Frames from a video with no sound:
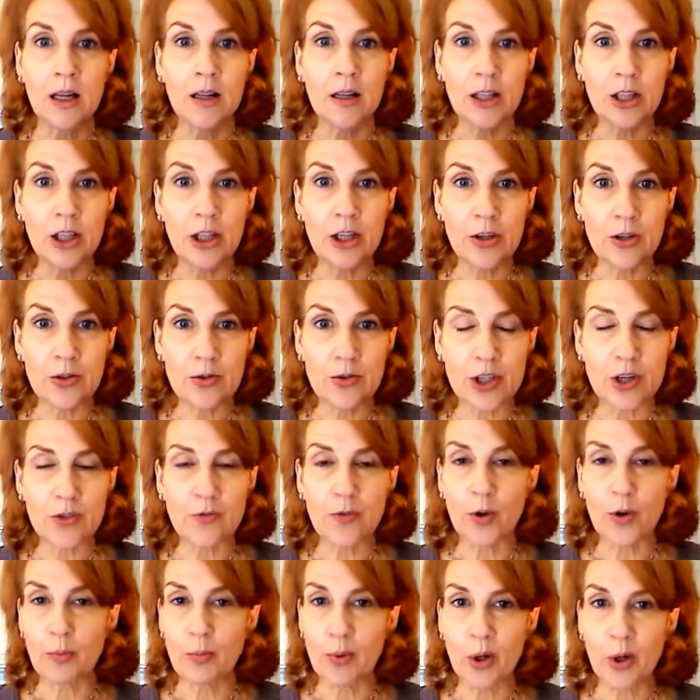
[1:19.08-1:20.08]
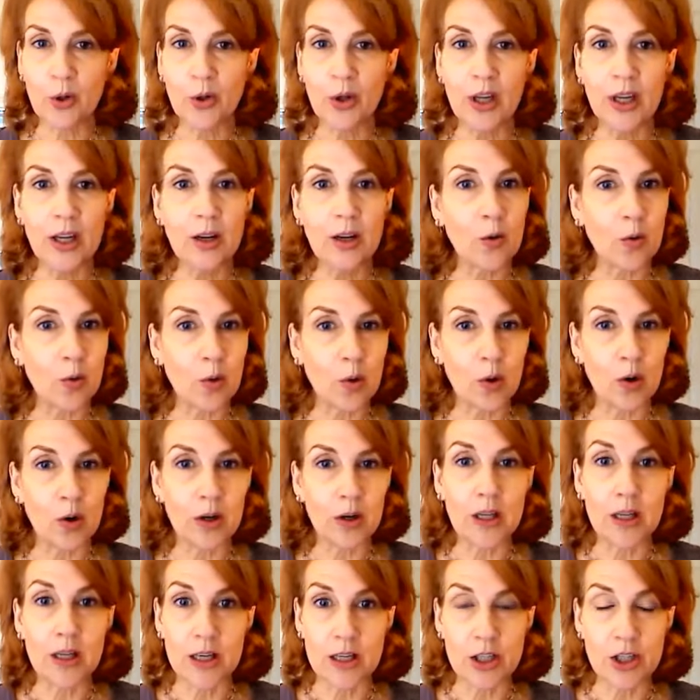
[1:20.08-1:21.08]
used for bulking or
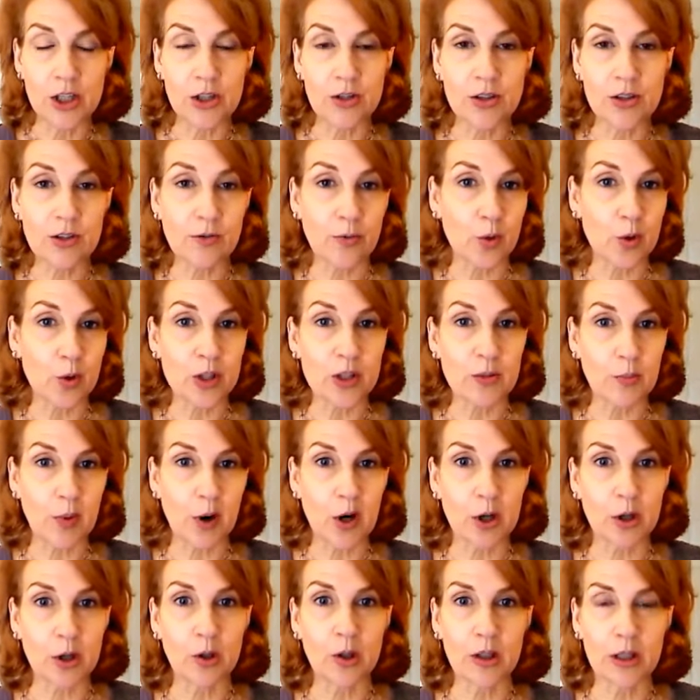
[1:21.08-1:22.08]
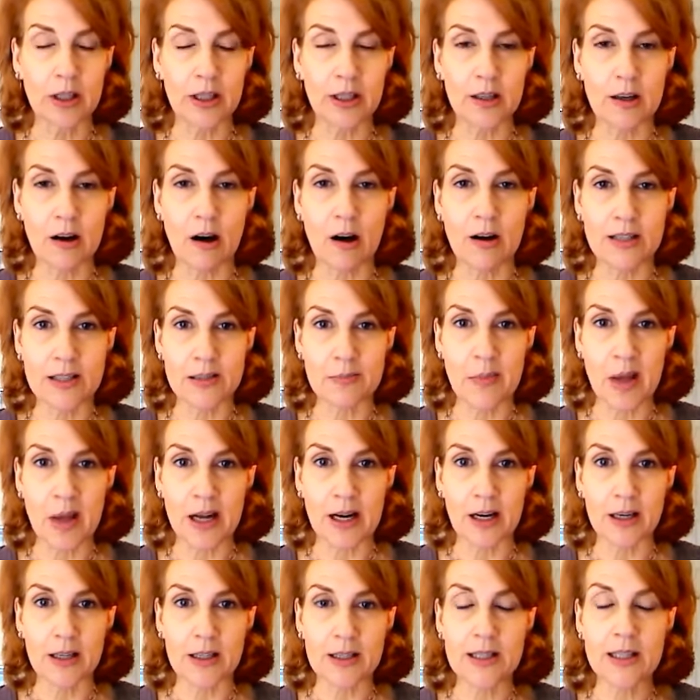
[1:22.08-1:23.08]
it is used for sparkle in
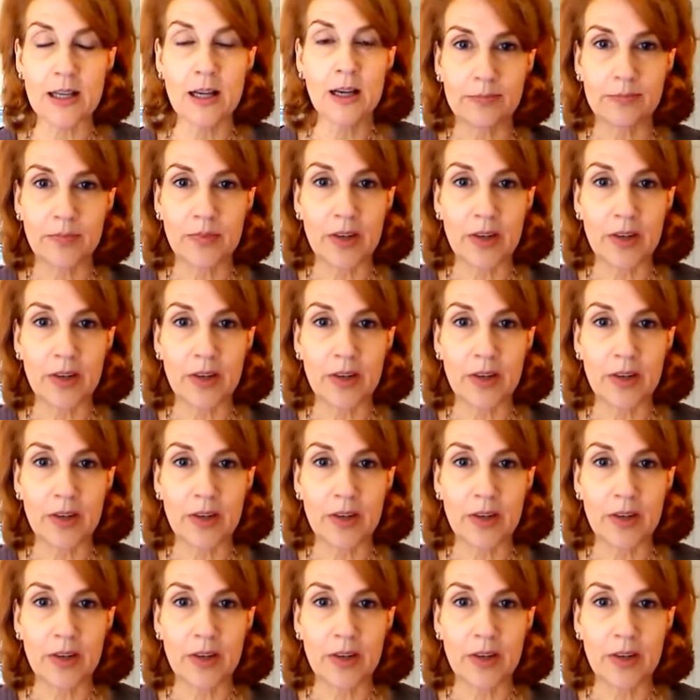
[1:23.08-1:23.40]
cosmetics.